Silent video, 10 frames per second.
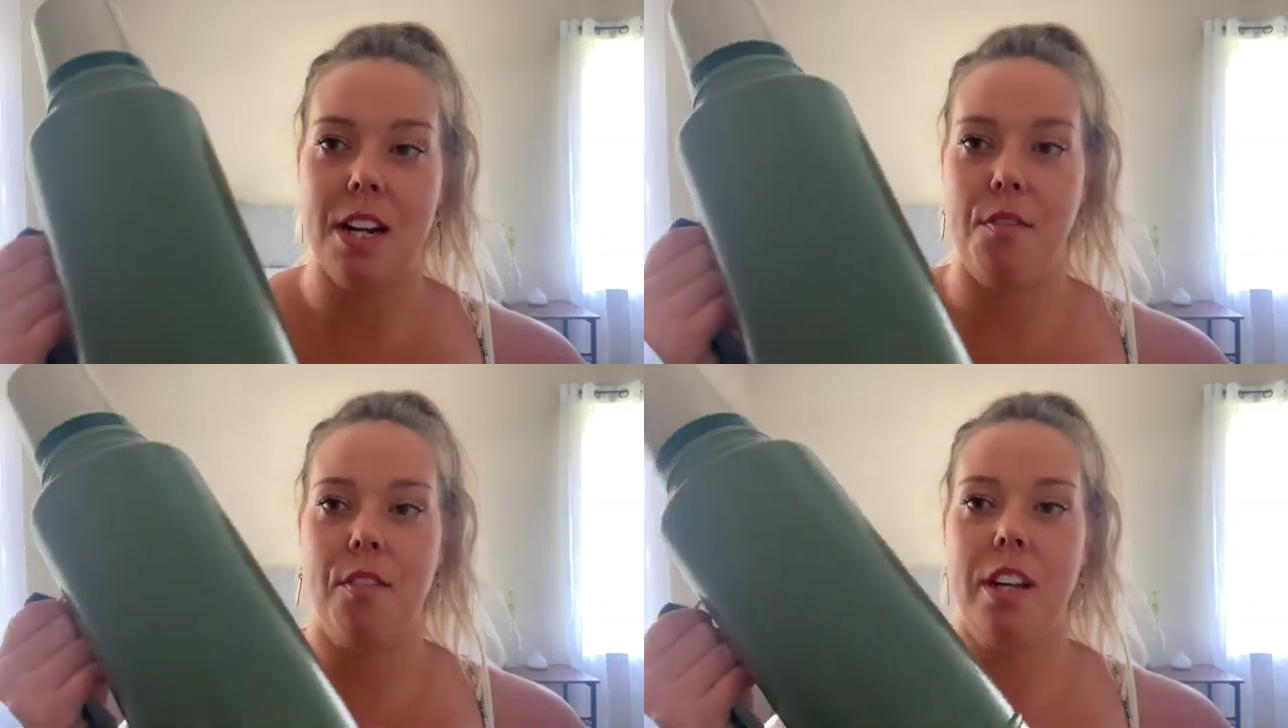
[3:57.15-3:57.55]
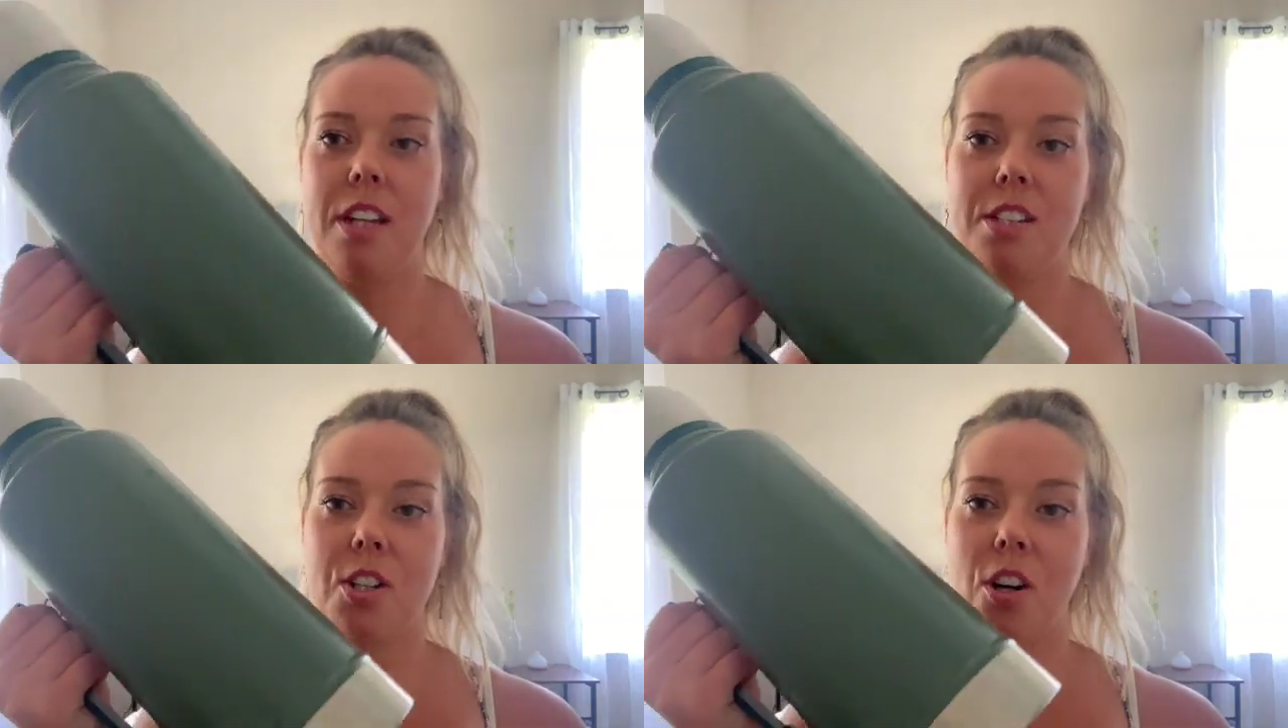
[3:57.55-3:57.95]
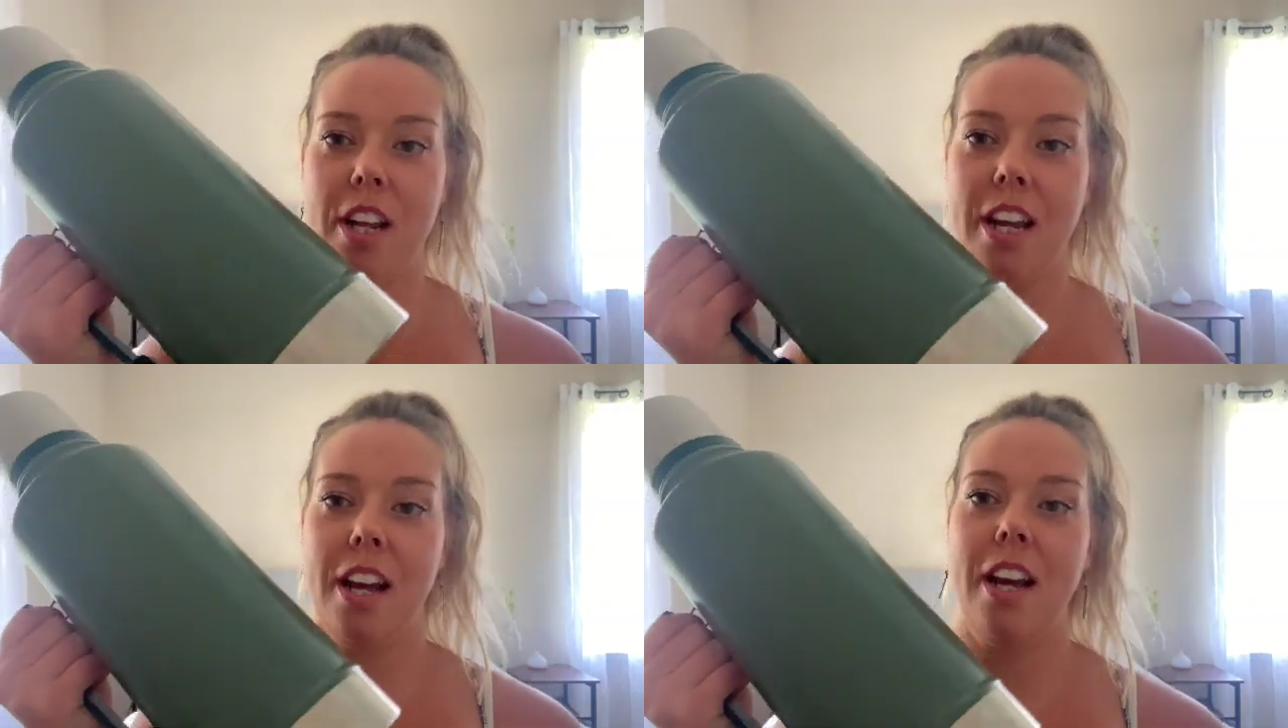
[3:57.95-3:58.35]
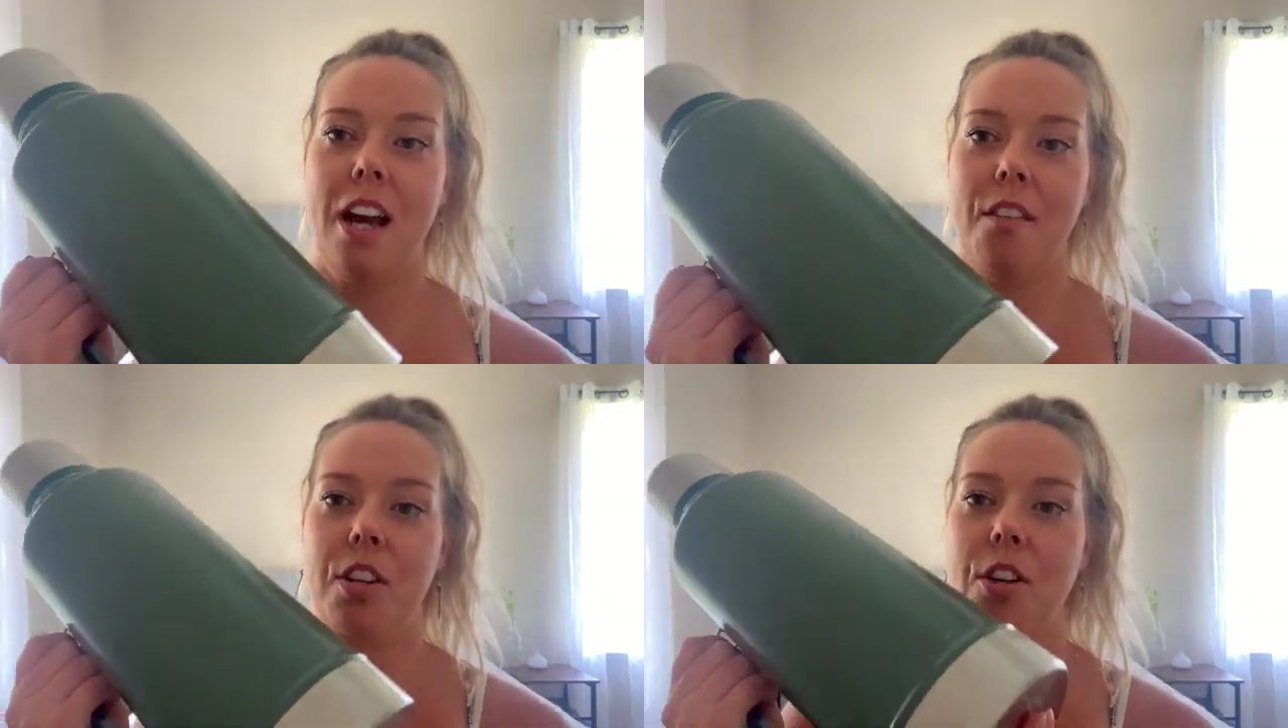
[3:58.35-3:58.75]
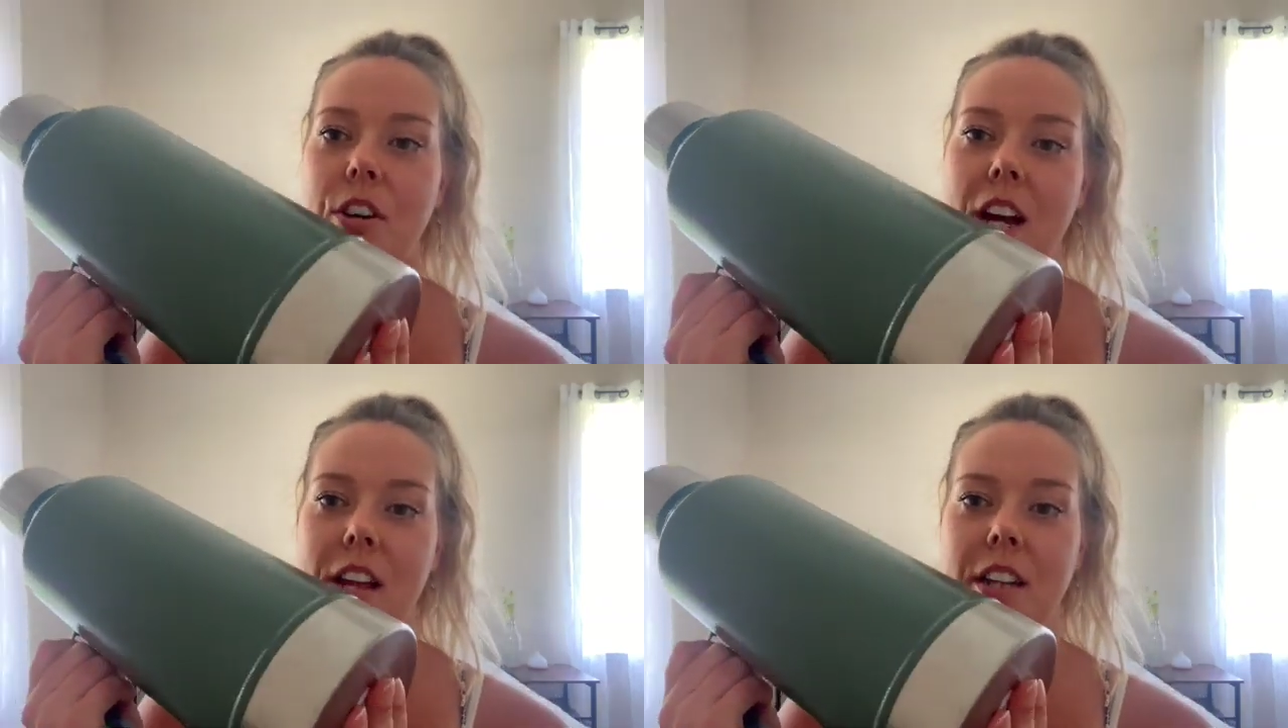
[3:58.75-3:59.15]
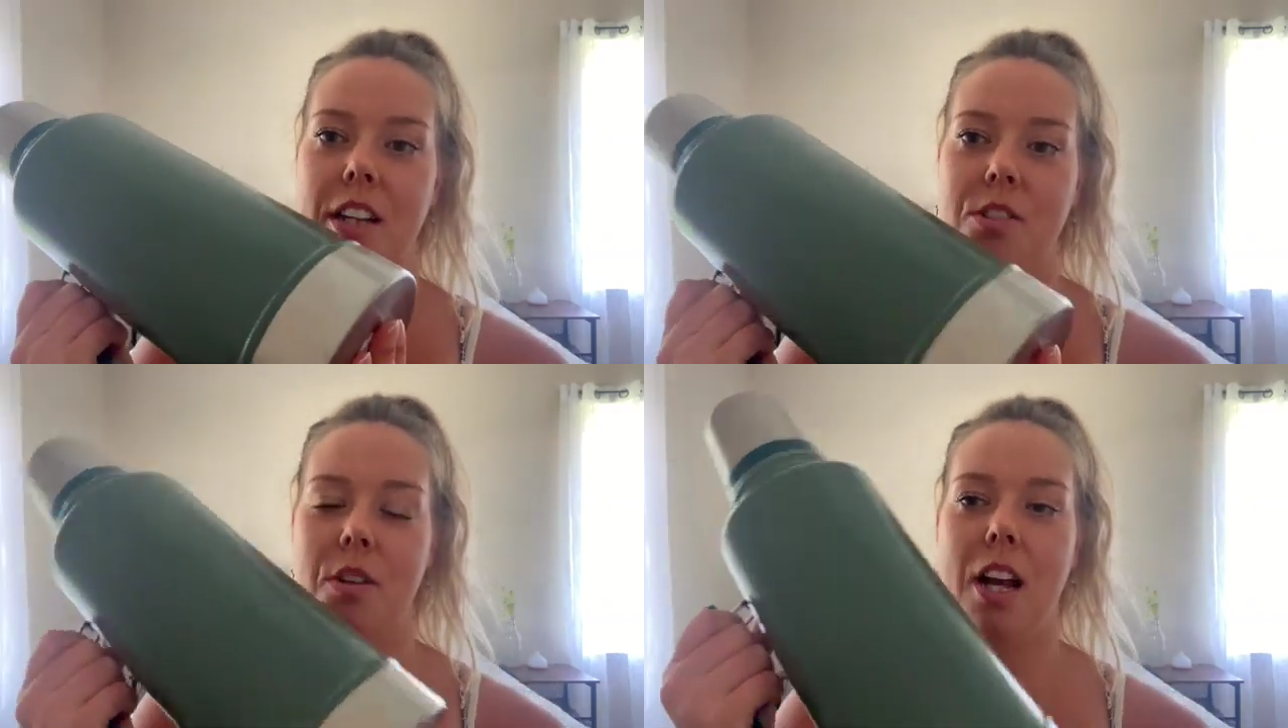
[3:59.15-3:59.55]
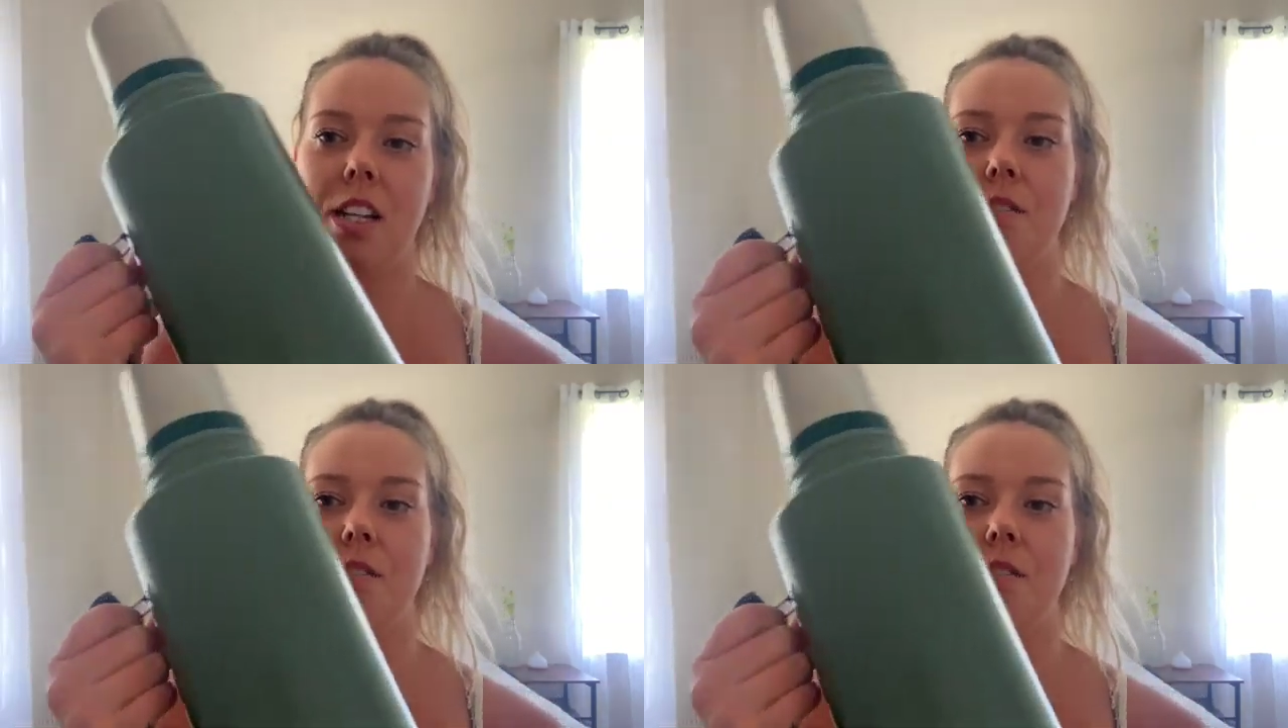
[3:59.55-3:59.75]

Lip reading: definitely sturdy, heavy duty. I think this would last